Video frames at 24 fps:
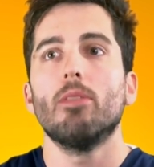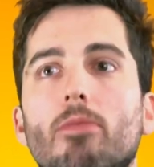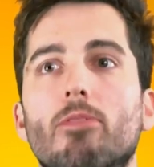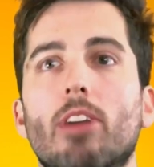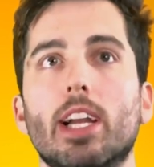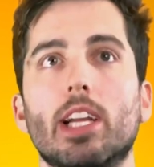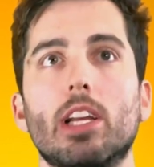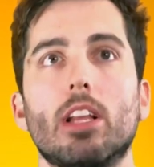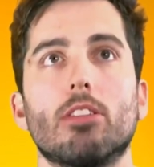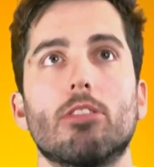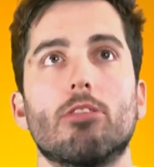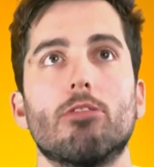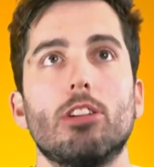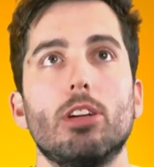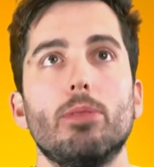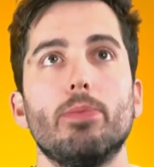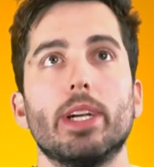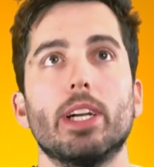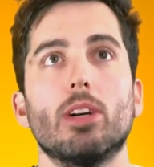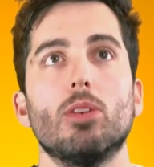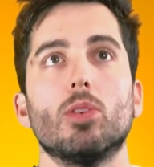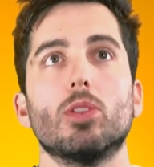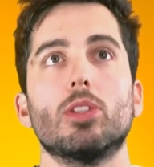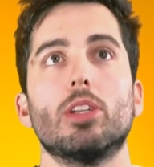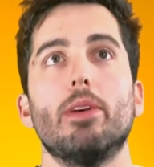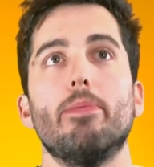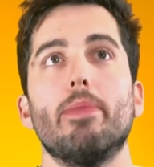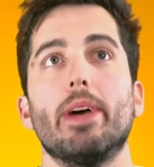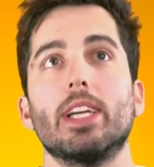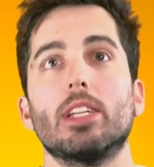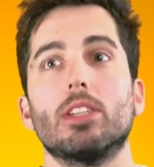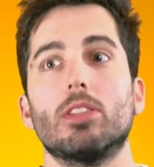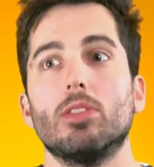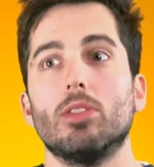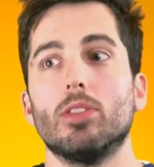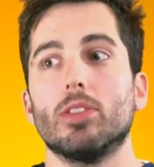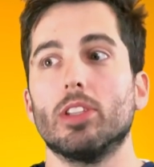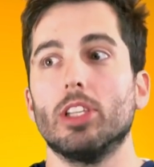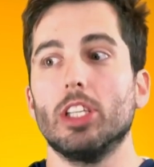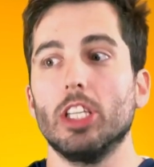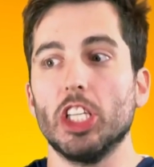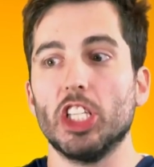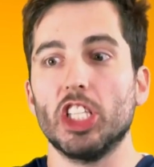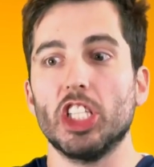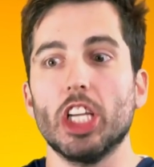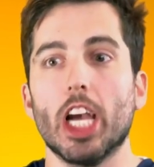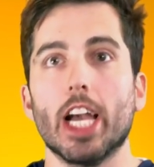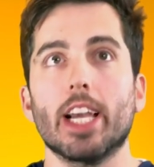Regular grooming also makes sure that
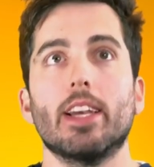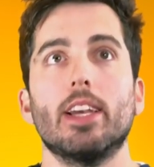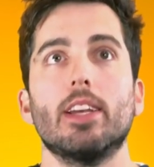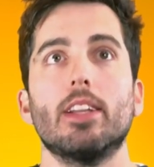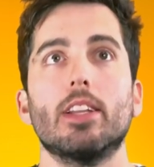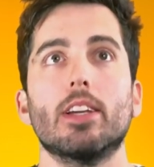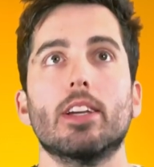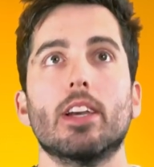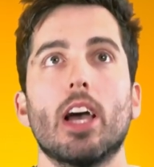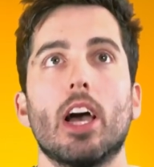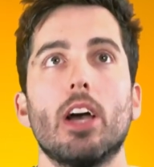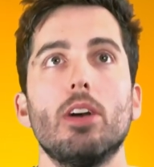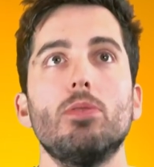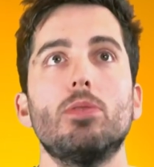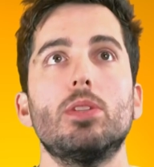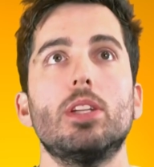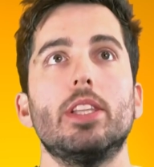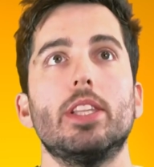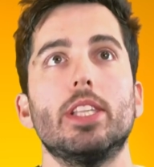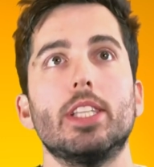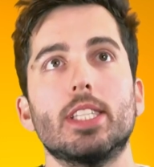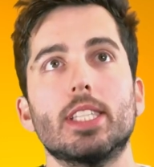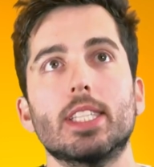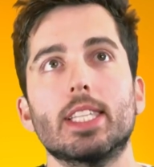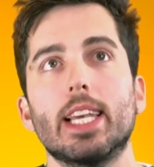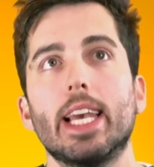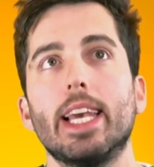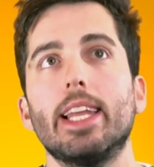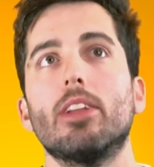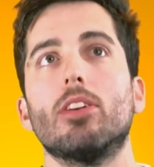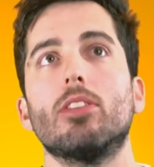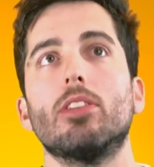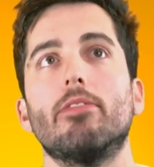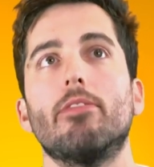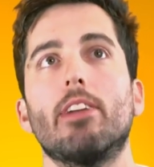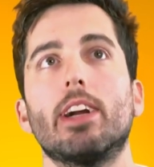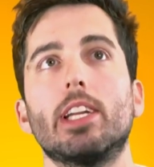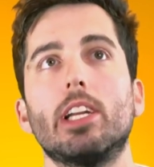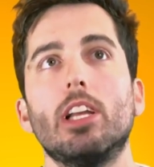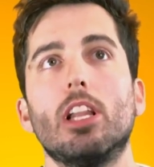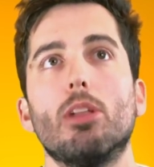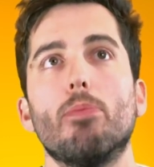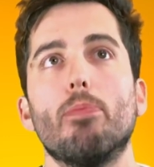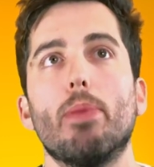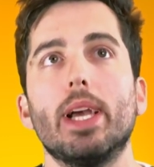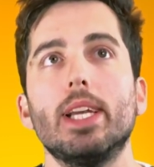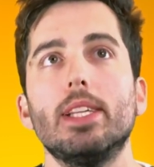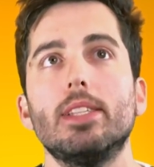you're checking the coat and the skin on a
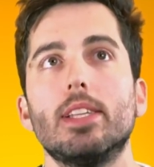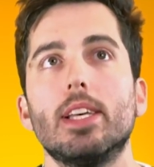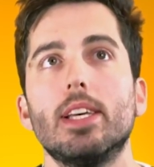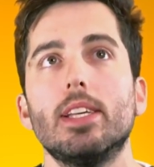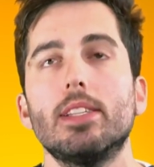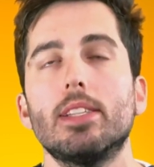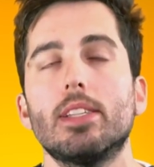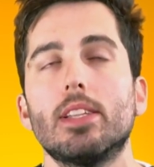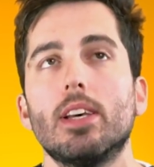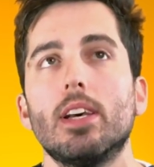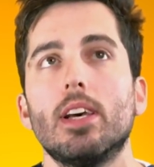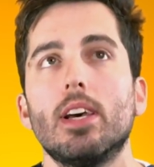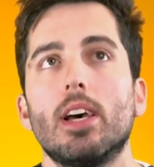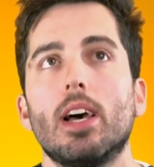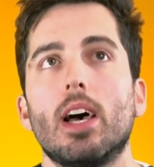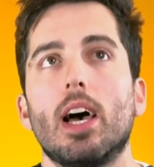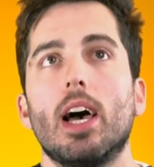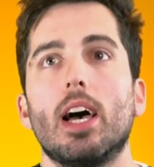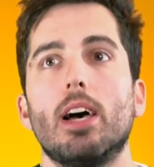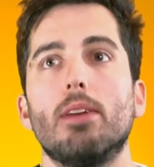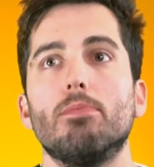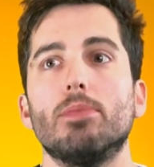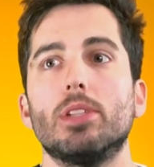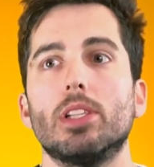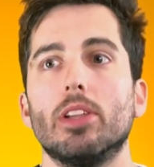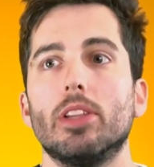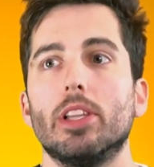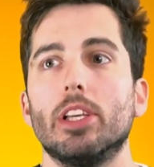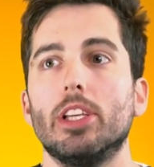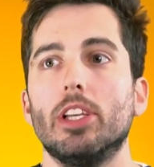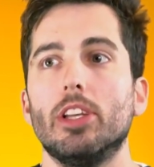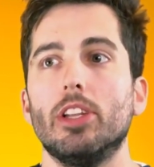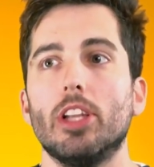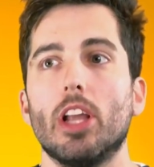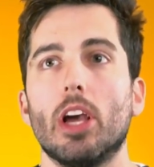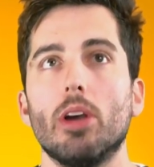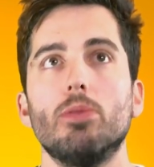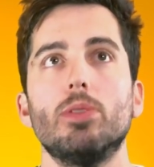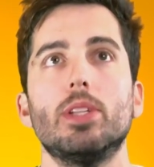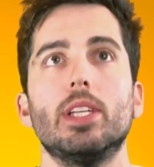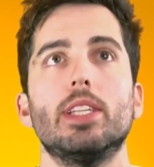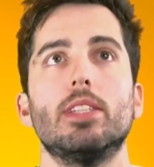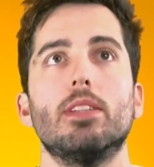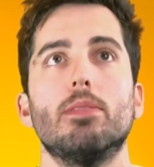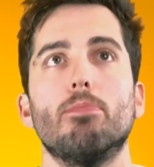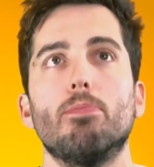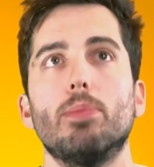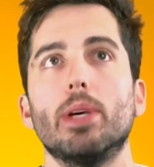regular basis, so that you
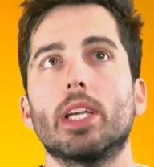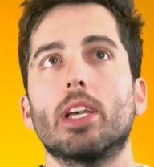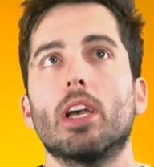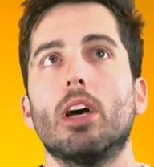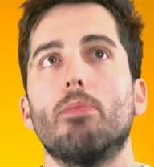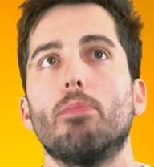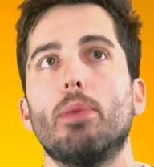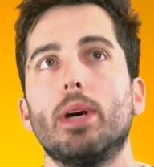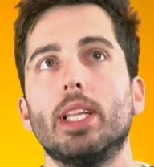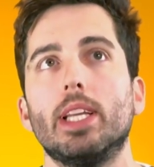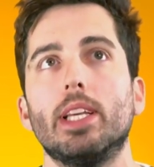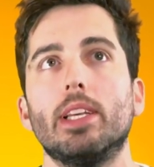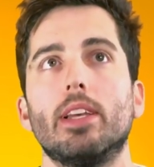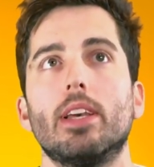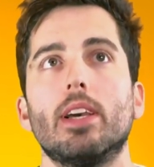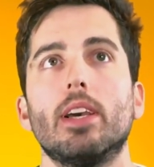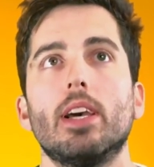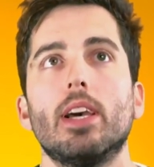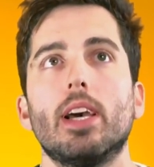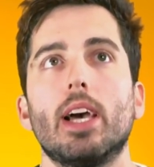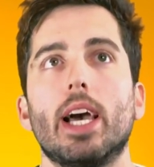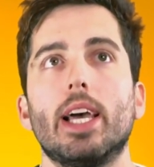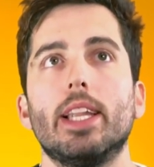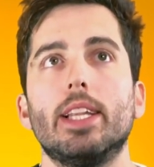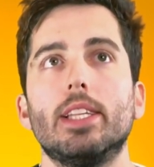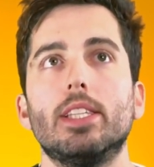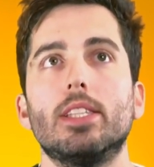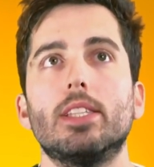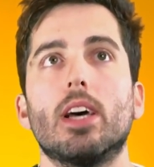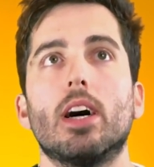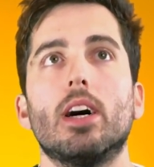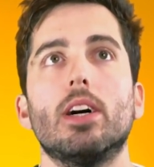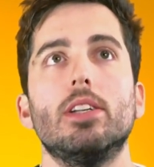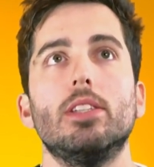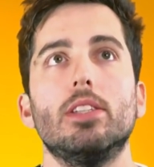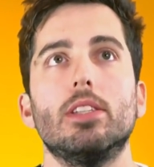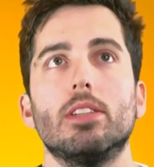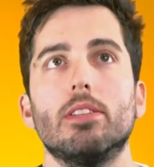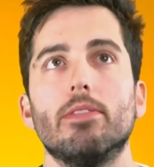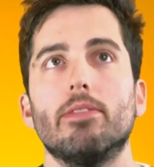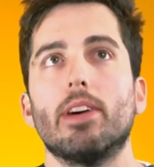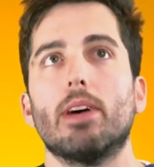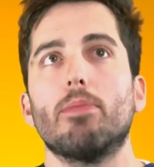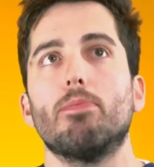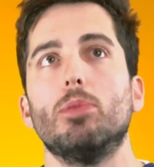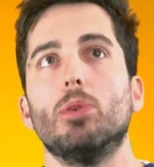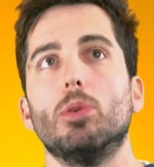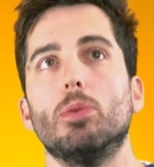notice and pick up any signs
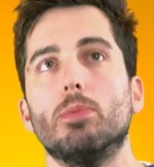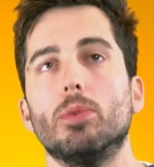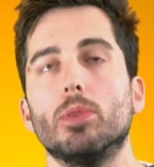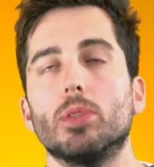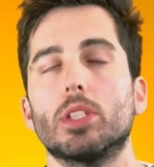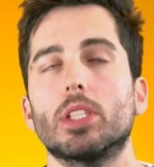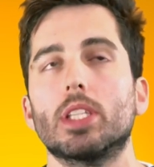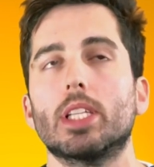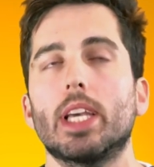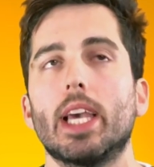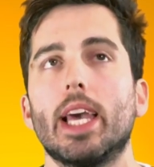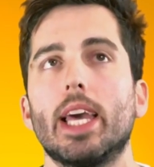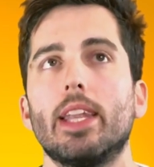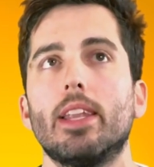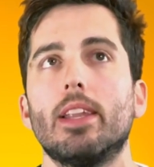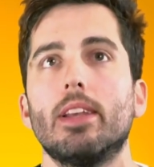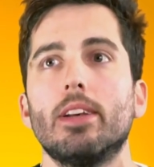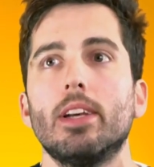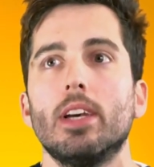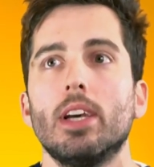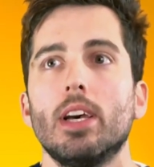of abnormal skin.